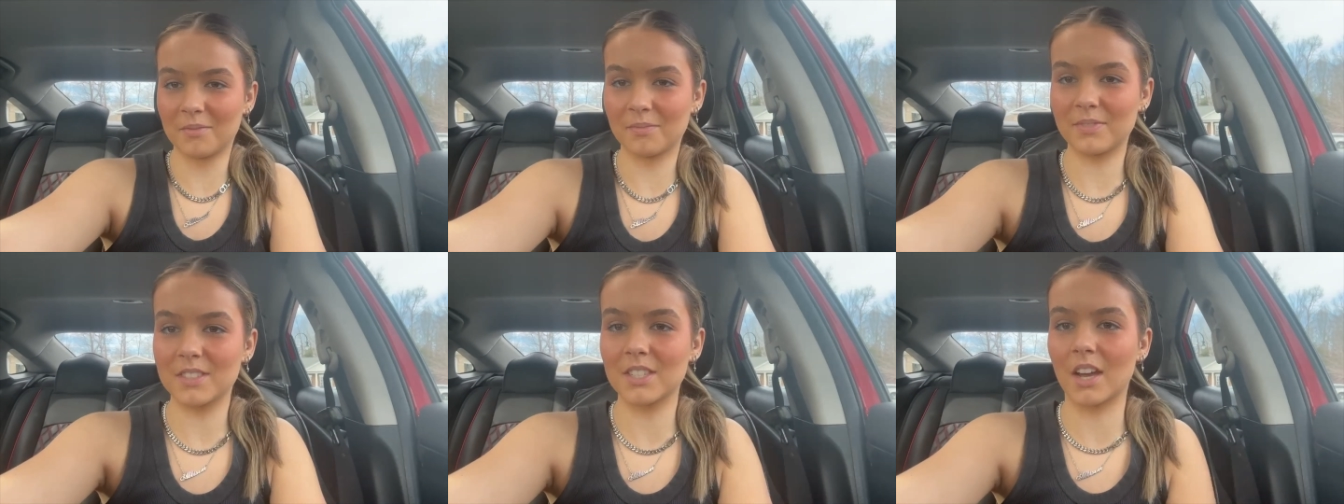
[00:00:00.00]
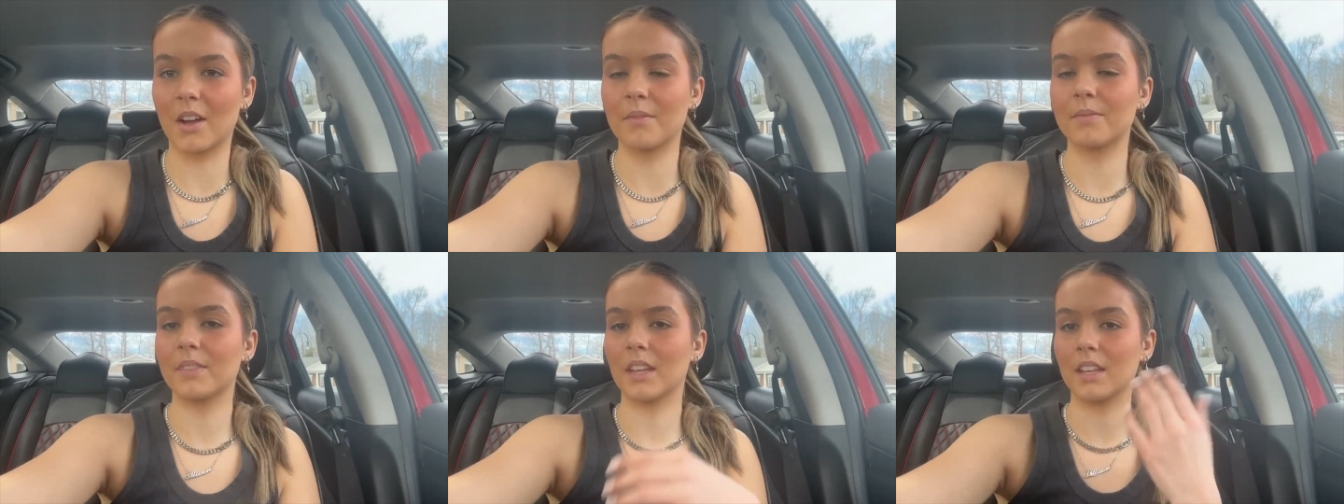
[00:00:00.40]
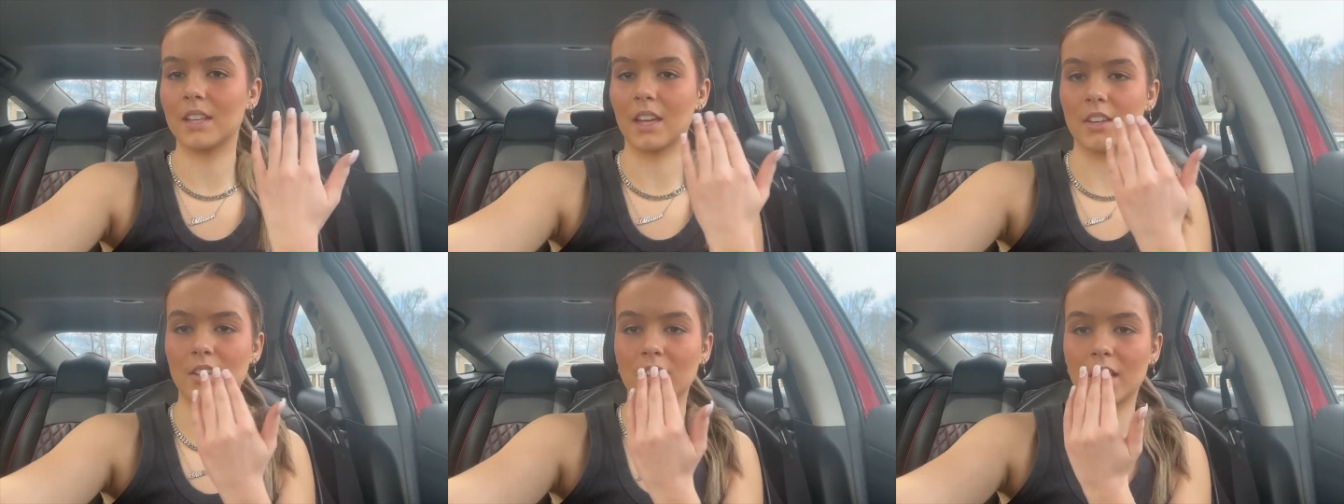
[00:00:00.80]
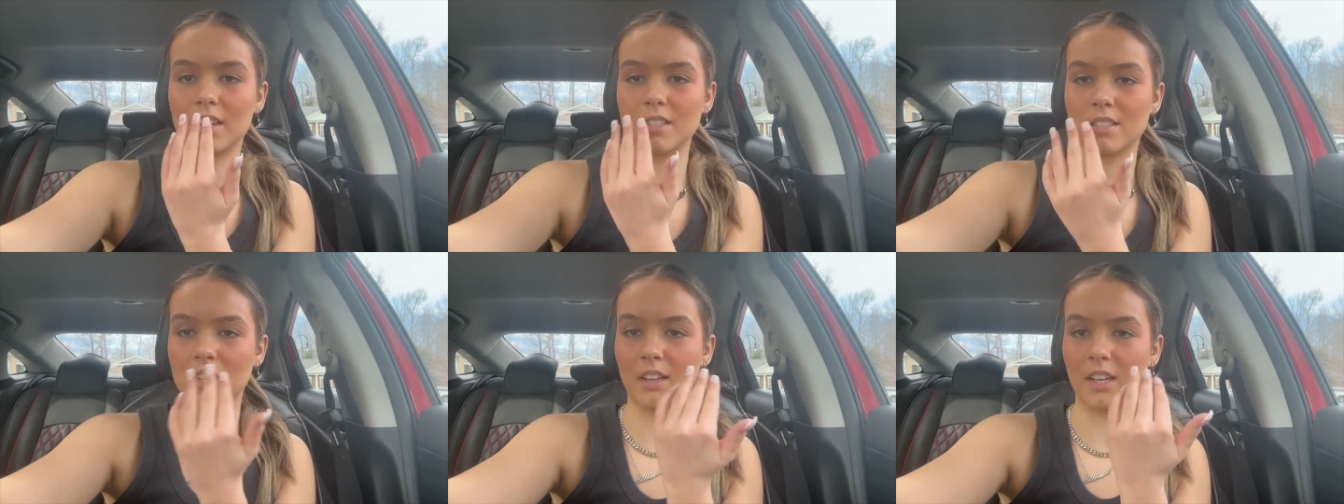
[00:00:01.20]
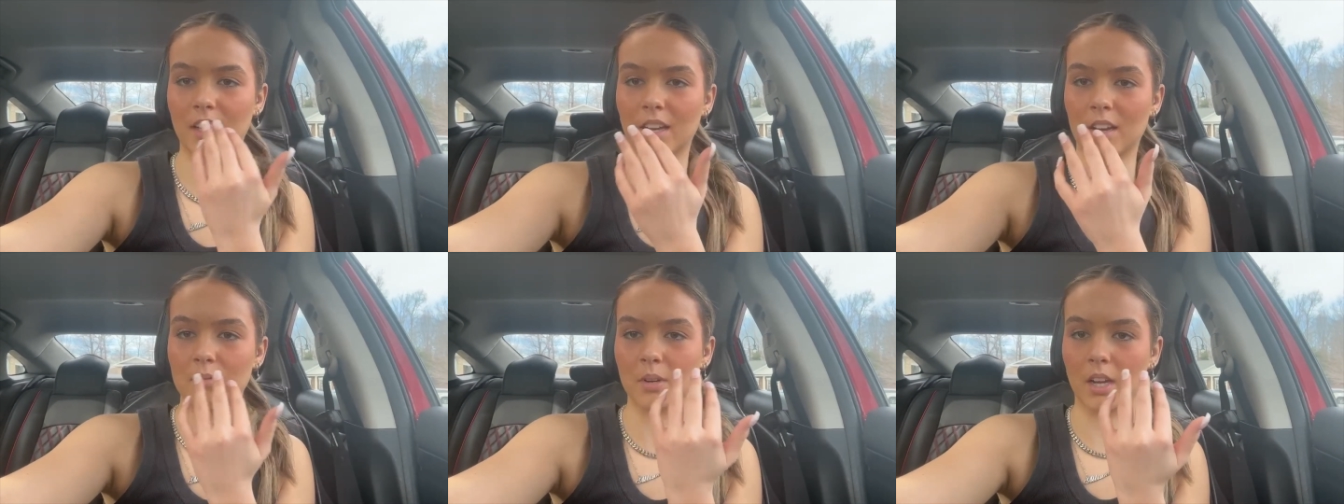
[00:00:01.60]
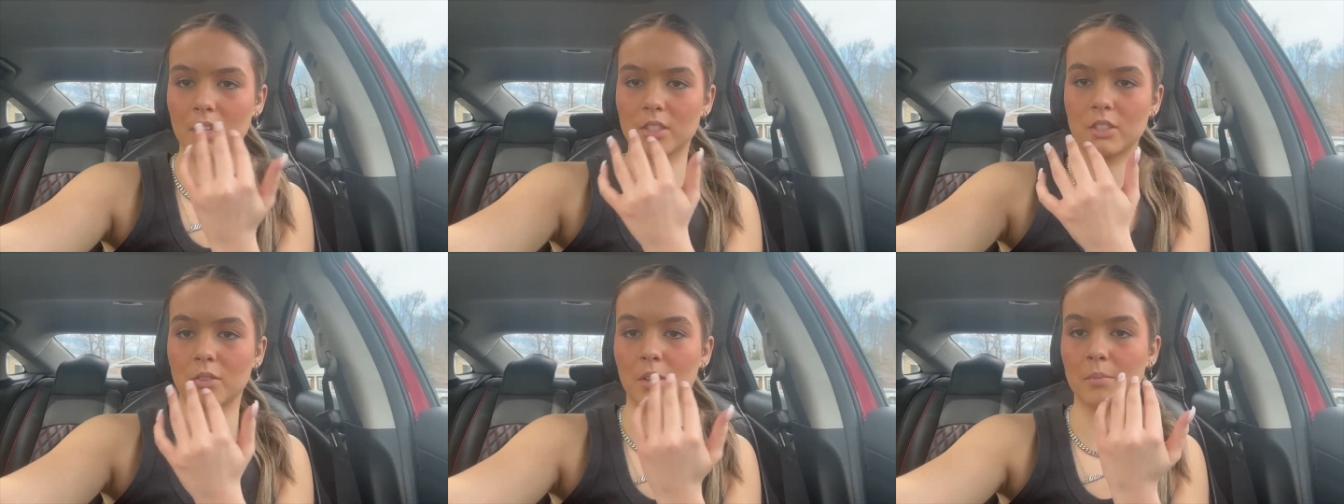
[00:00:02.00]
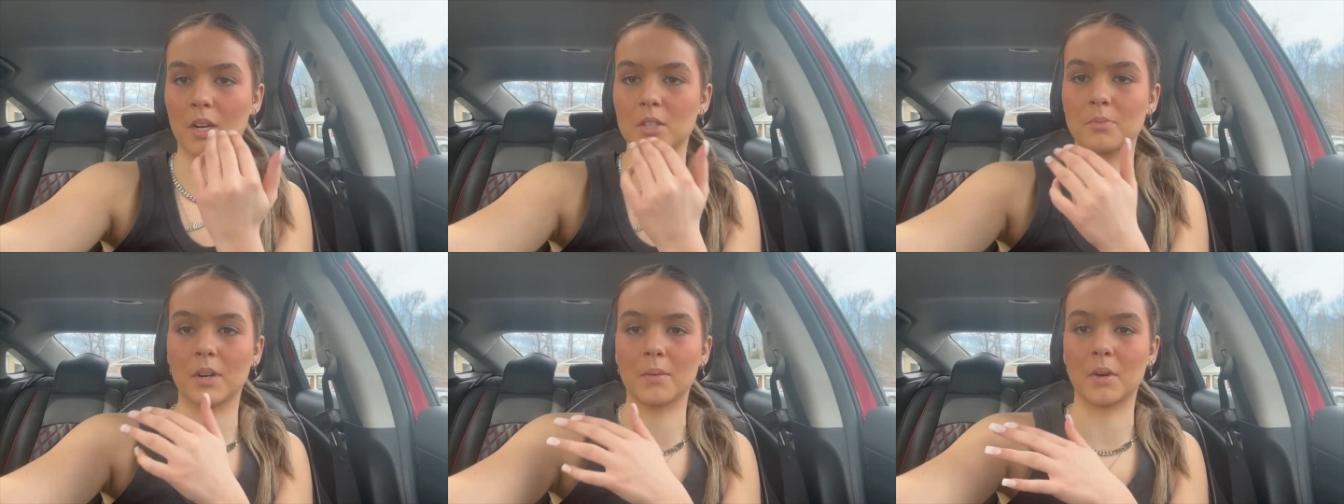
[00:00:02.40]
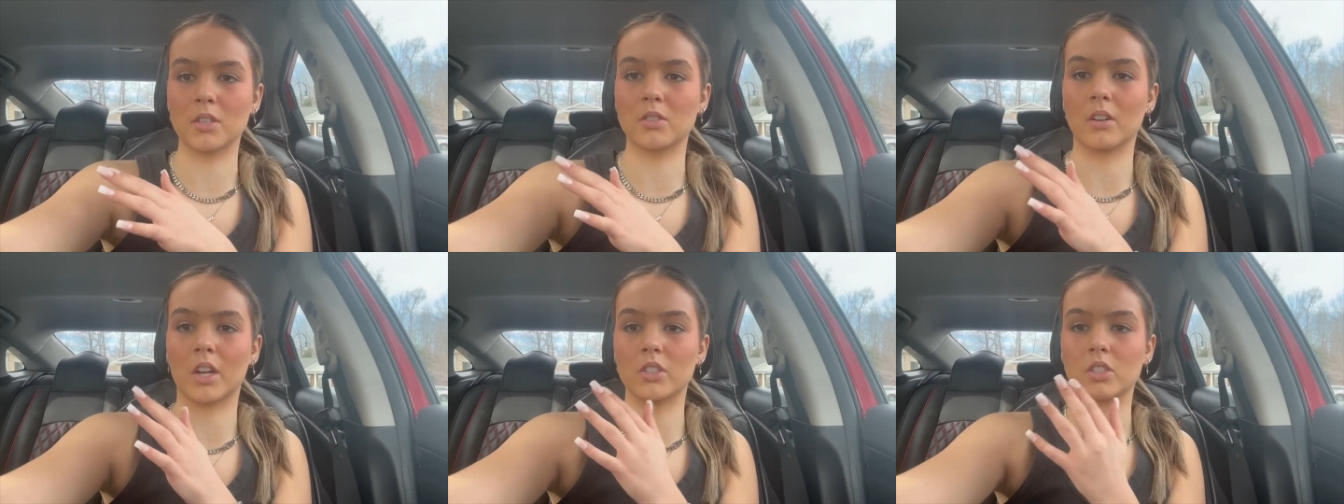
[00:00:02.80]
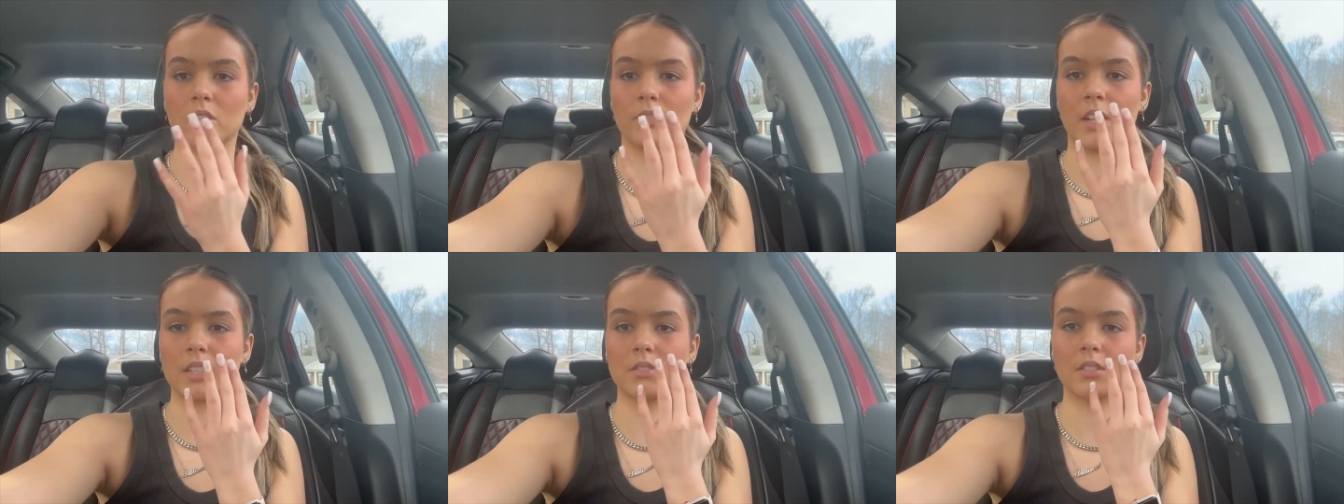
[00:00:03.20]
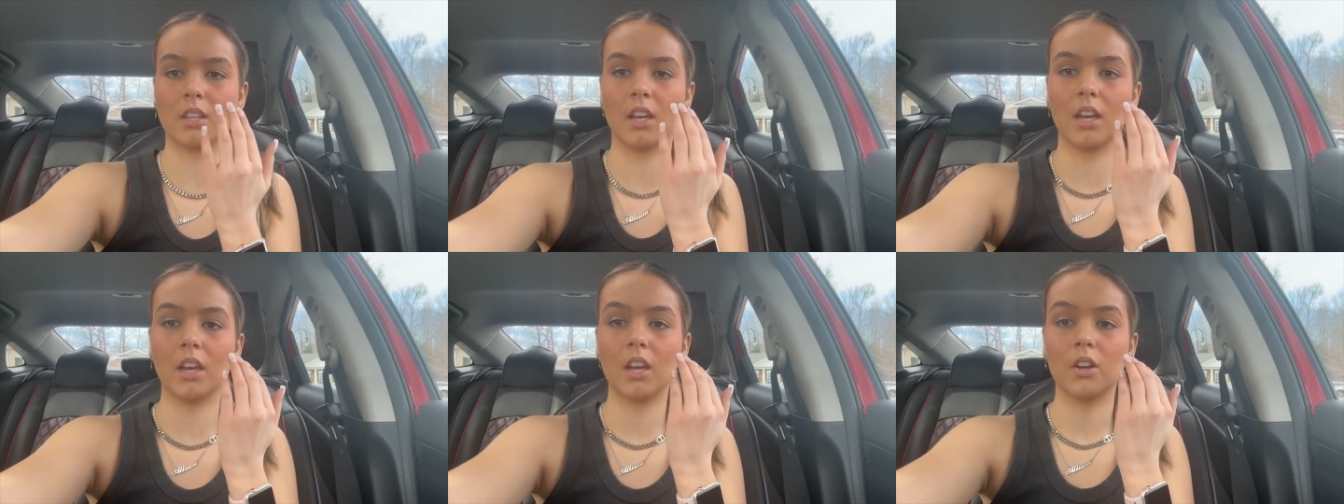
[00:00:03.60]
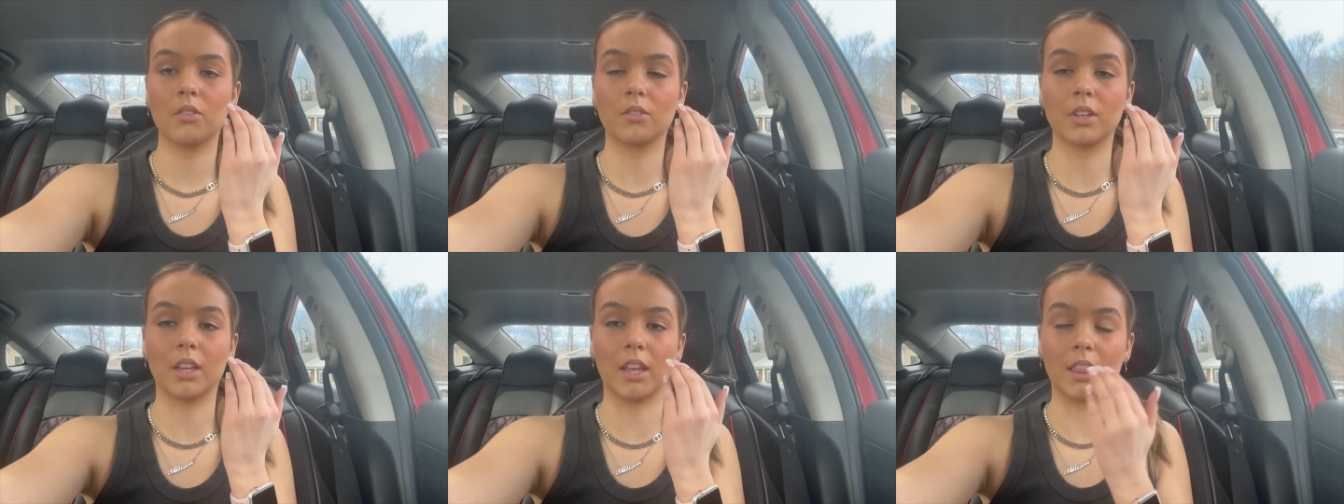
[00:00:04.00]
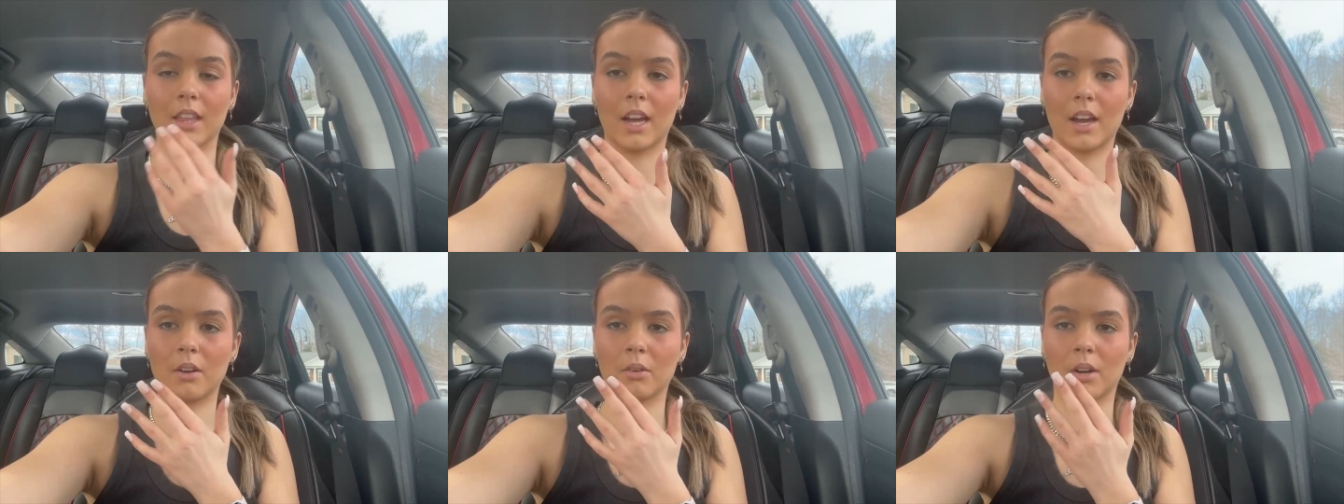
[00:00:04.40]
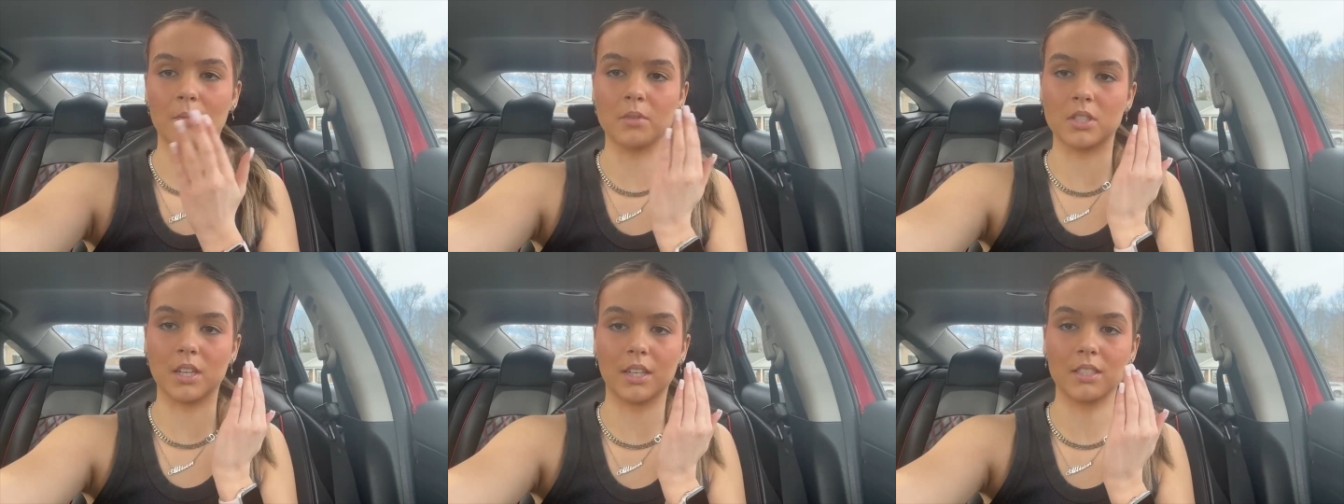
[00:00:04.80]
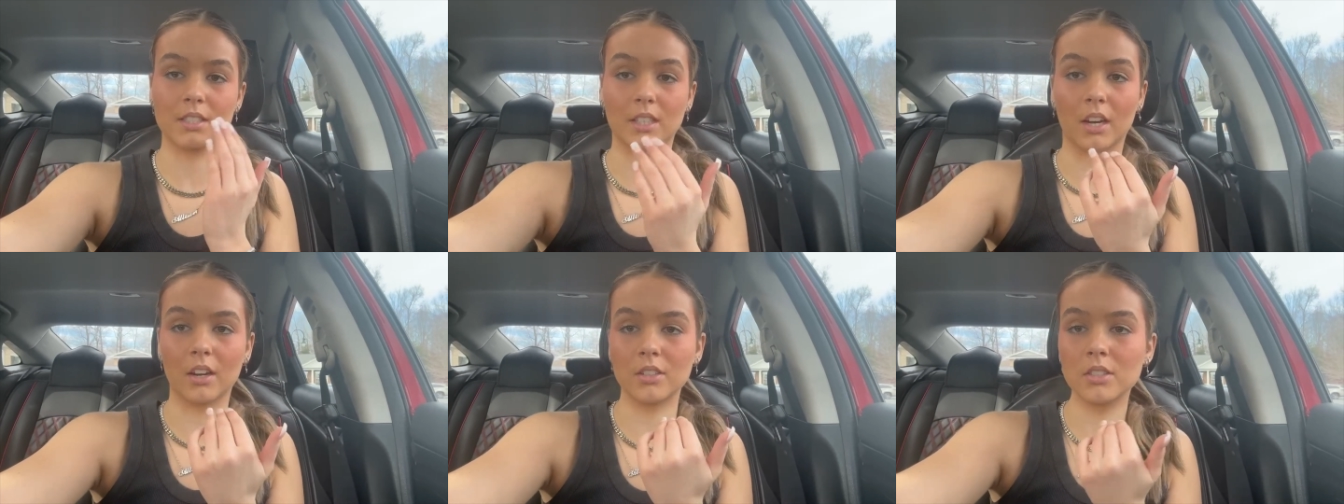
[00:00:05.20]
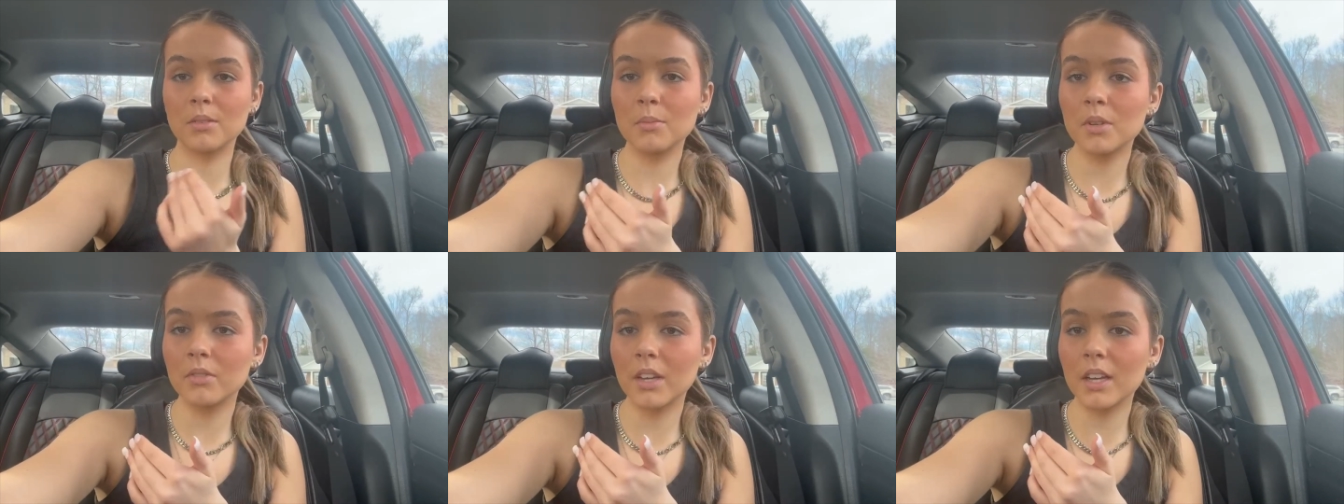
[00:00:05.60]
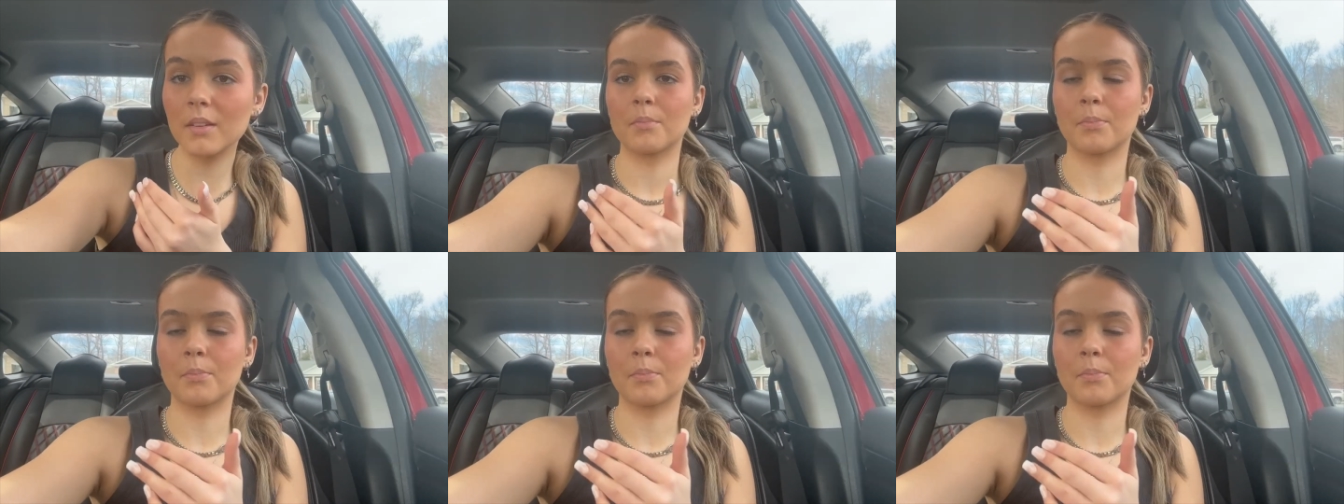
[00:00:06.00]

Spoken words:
So yeah, you can kind of see like I'm not doing much, but I'm also not sure if that's really that or I'm just like scared to move it.